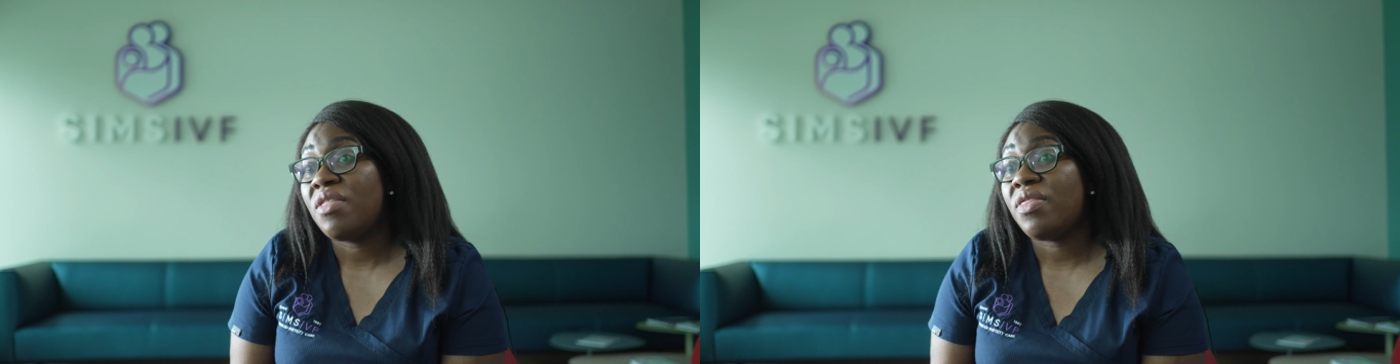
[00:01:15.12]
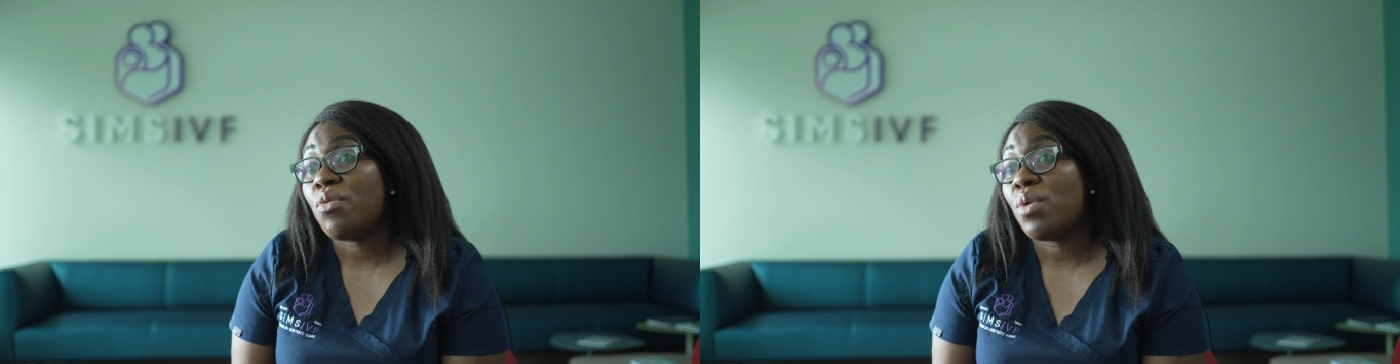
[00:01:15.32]

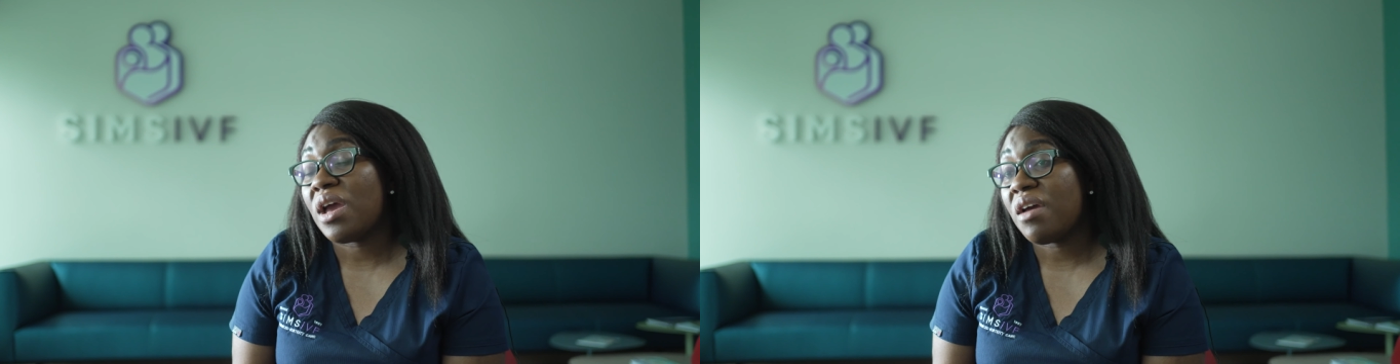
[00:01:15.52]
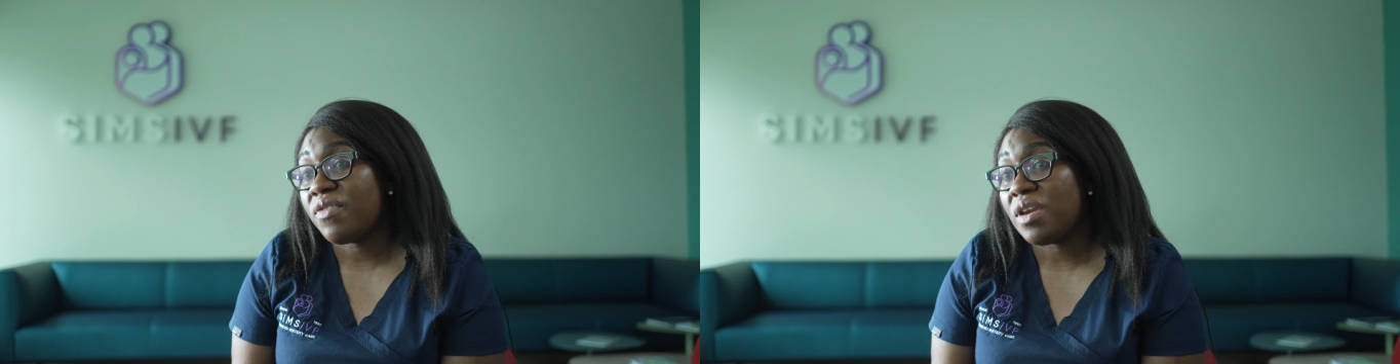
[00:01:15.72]
that we
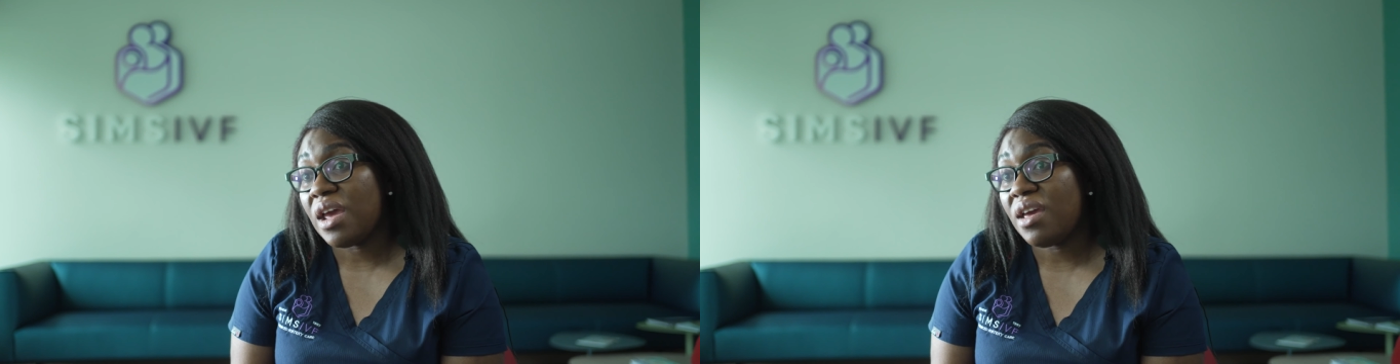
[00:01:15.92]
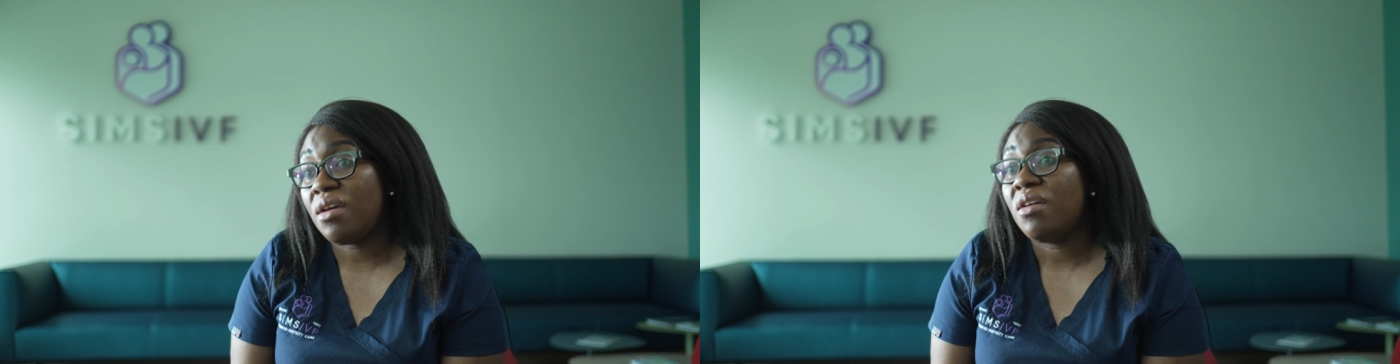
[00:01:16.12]
have an
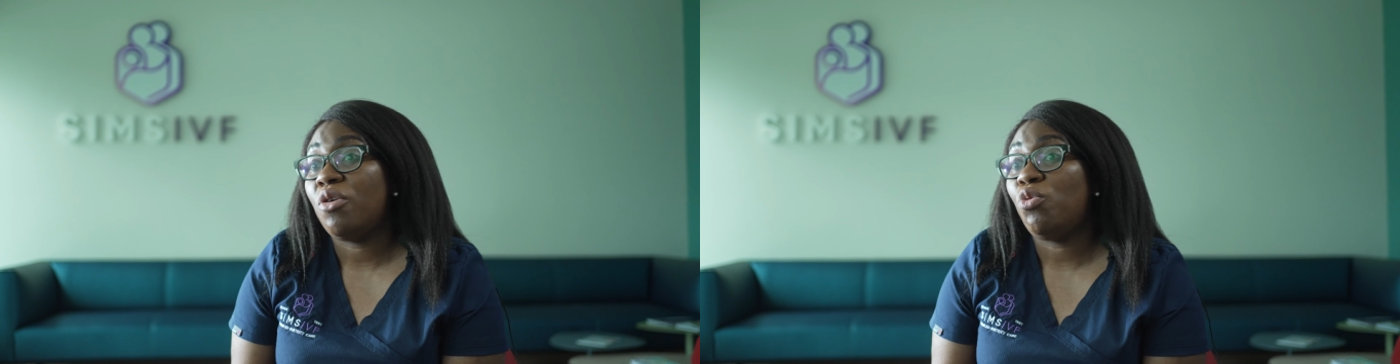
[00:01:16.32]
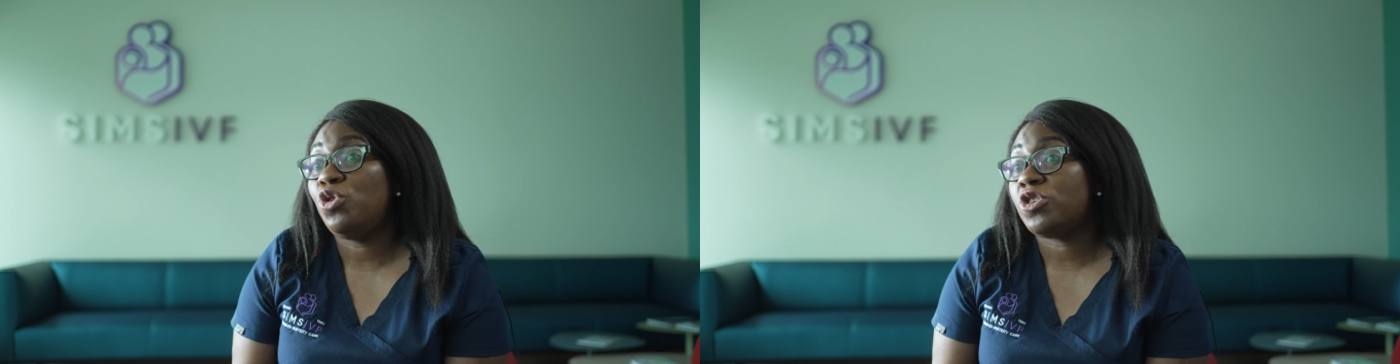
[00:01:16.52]
egg,
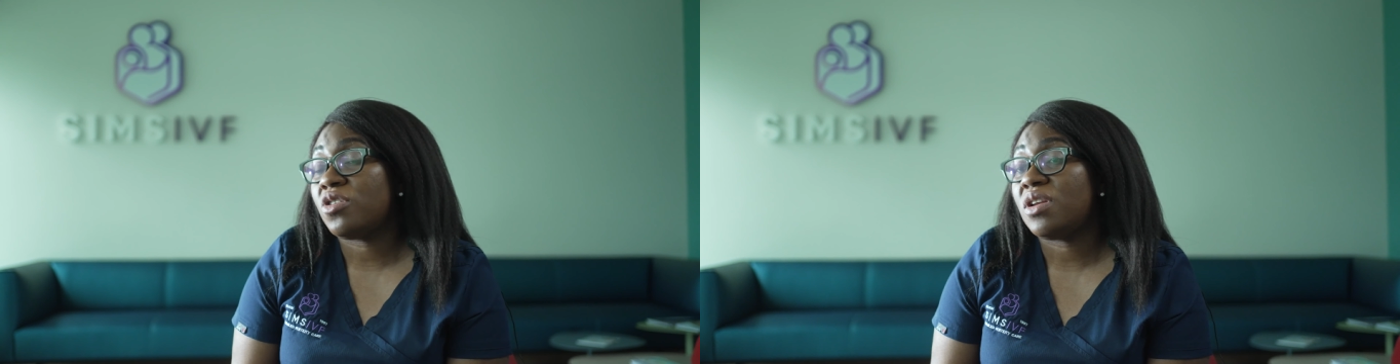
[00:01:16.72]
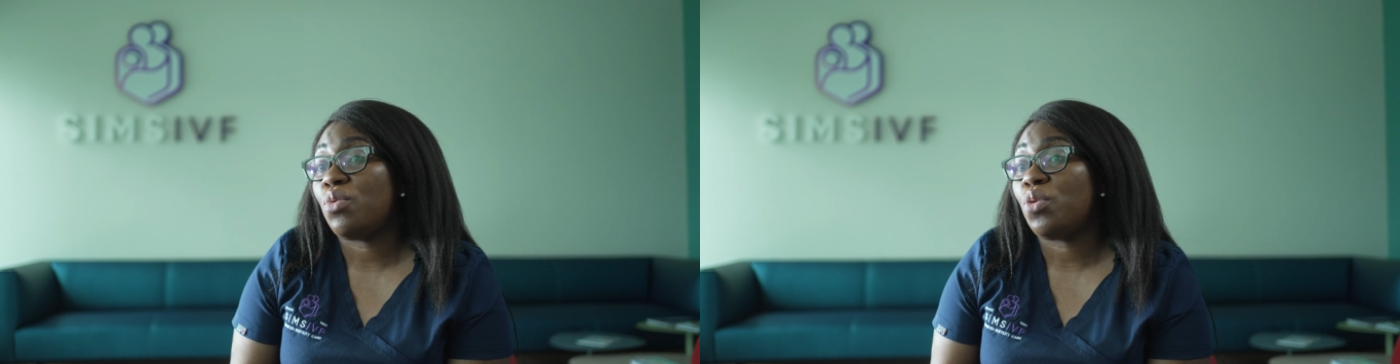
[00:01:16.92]

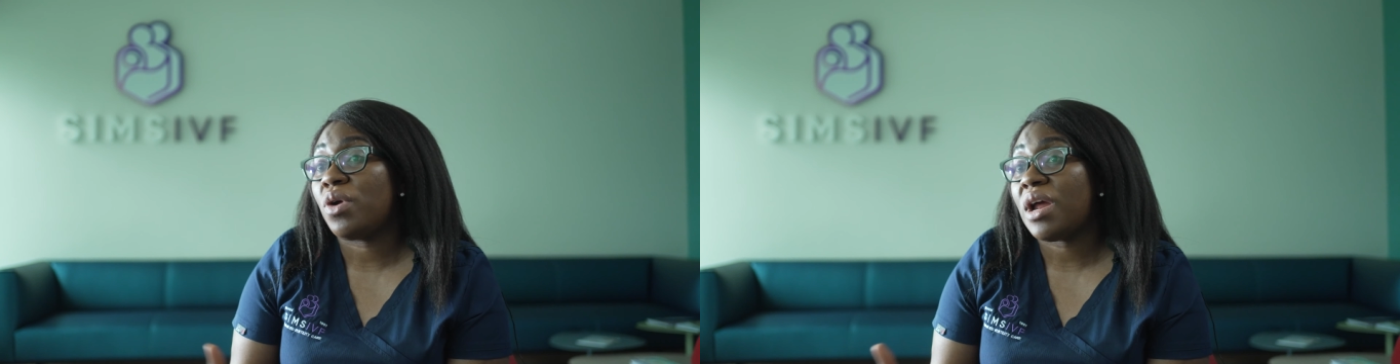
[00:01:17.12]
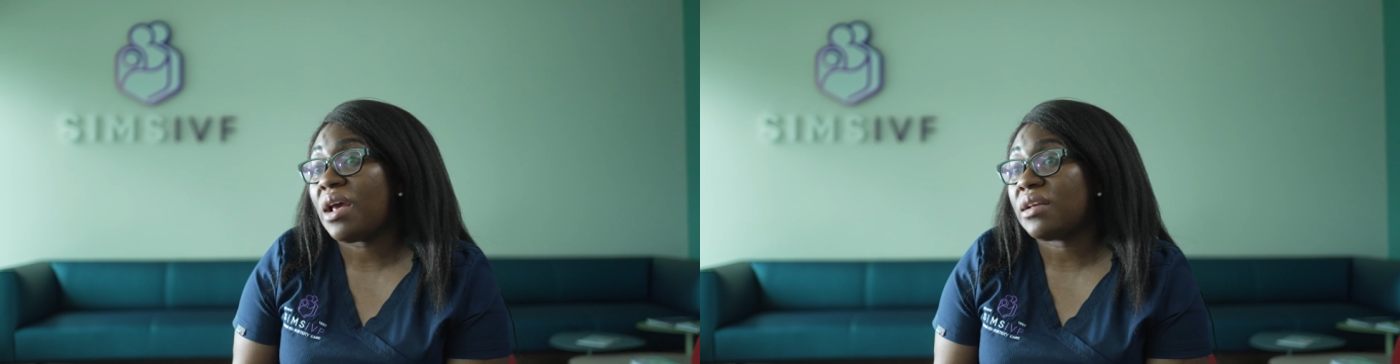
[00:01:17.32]
usually
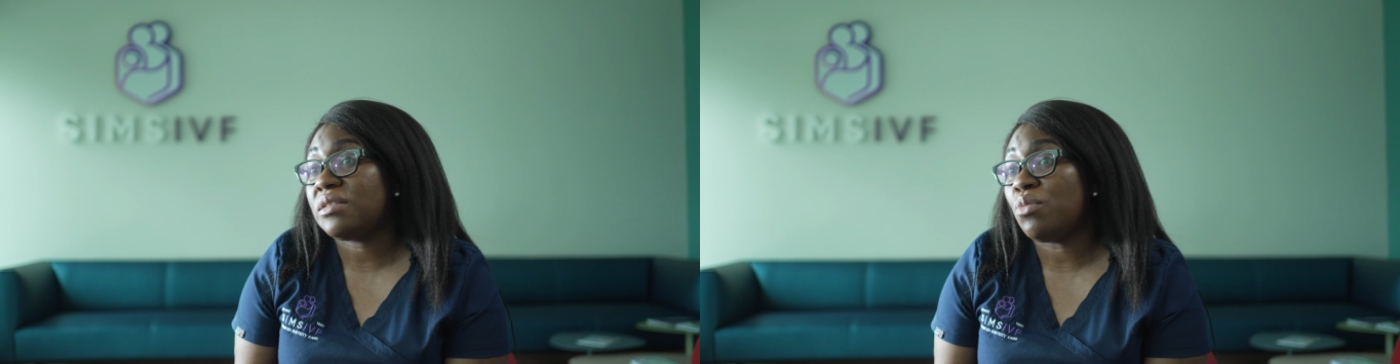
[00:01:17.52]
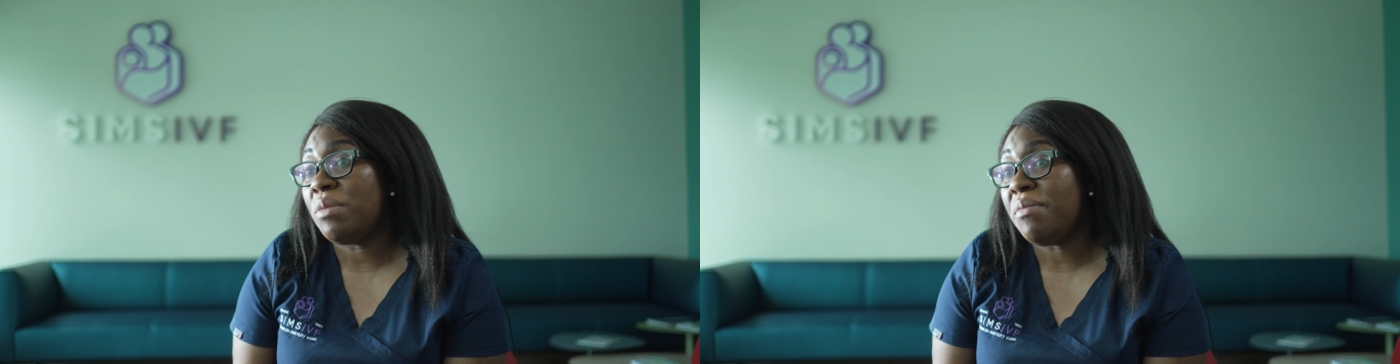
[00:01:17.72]
we